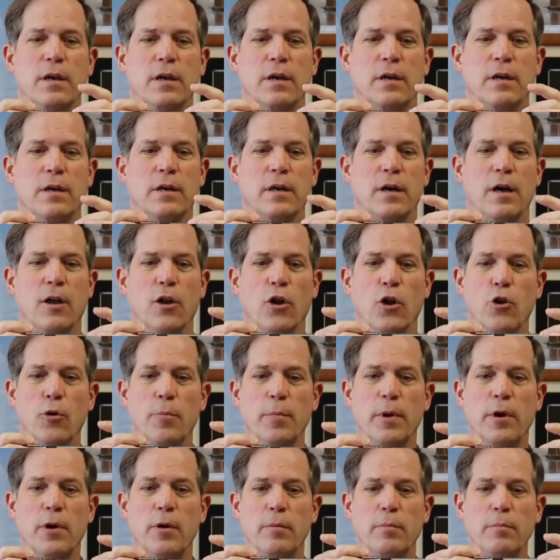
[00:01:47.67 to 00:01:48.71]
uh,
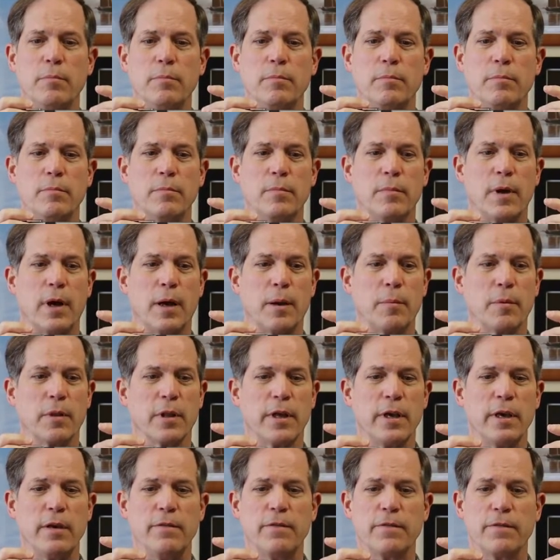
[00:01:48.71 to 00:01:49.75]
aluminum, I
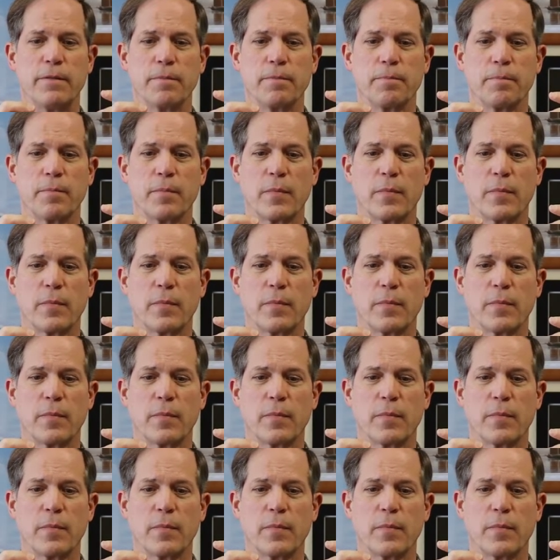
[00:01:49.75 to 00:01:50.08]
believe,